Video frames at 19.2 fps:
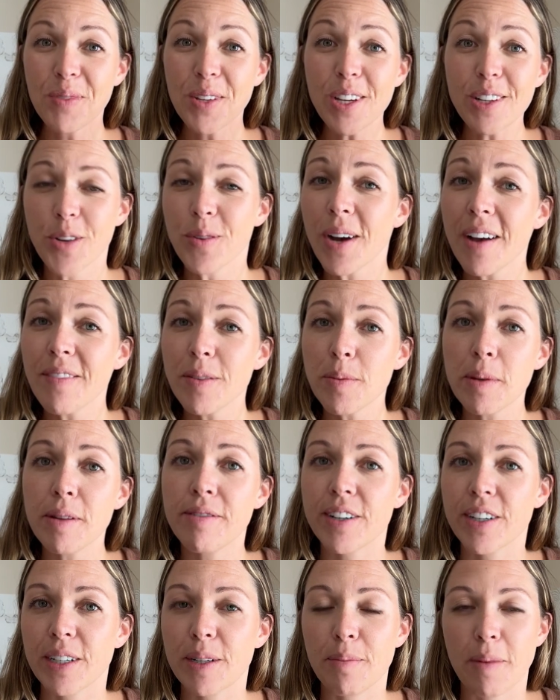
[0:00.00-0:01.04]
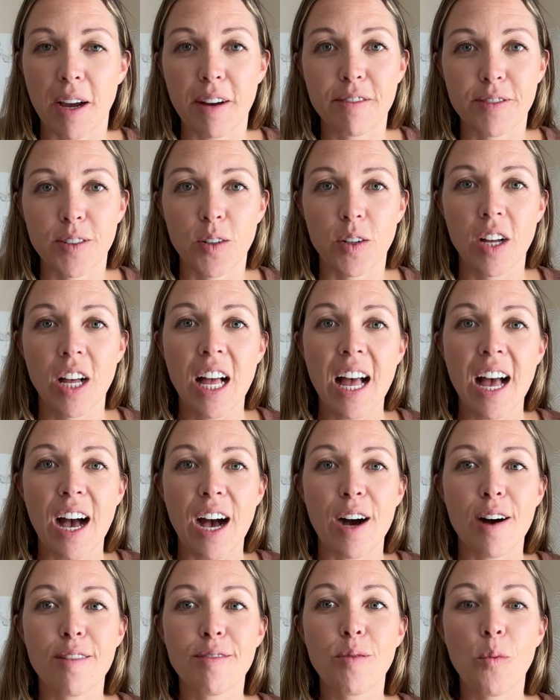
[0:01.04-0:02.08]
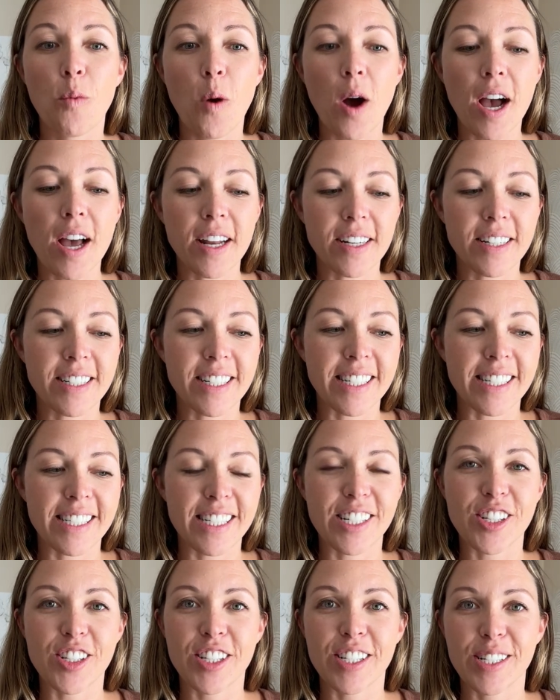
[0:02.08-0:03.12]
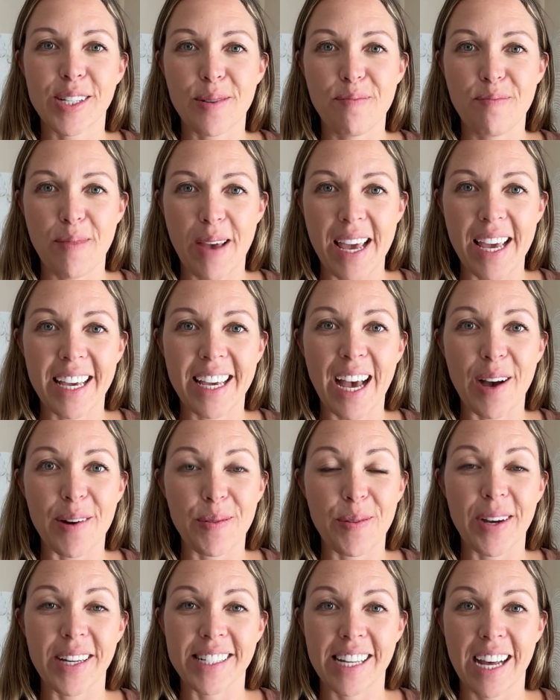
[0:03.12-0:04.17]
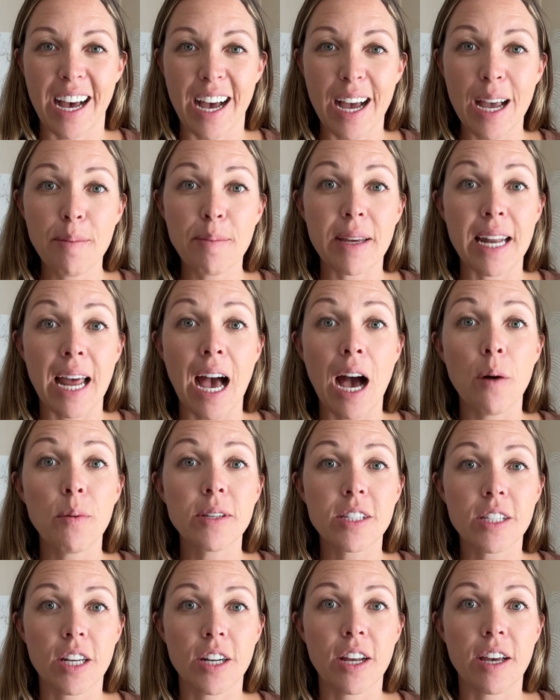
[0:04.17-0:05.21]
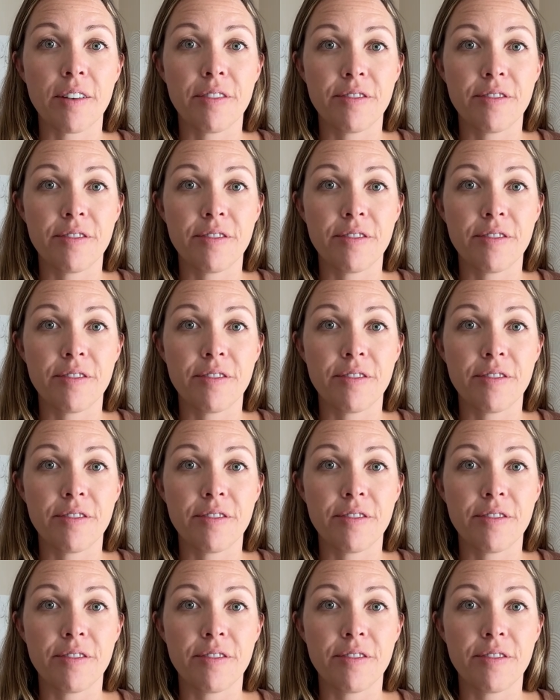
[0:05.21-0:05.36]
You have to be very mindful of what decision to make at what time and how it's going to